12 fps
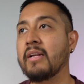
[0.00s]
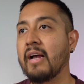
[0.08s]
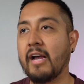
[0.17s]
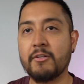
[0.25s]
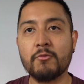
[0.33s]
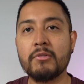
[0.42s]

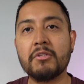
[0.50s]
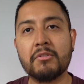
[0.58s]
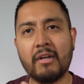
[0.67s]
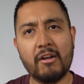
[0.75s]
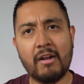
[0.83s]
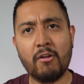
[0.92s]
I just want to
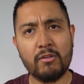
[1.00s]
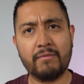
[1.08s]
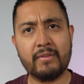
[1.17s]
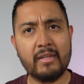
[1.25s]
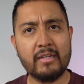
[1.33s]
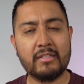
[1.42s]
try a lot of
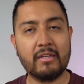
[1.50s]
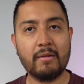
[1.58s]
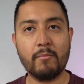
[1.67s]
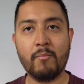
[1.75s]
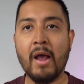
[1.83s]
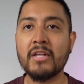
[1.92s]
things
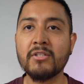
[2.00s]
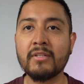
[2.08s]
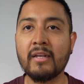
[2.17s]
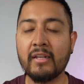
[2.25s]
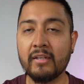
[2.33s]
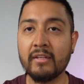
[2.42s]

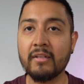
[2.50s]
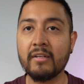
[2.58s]
personally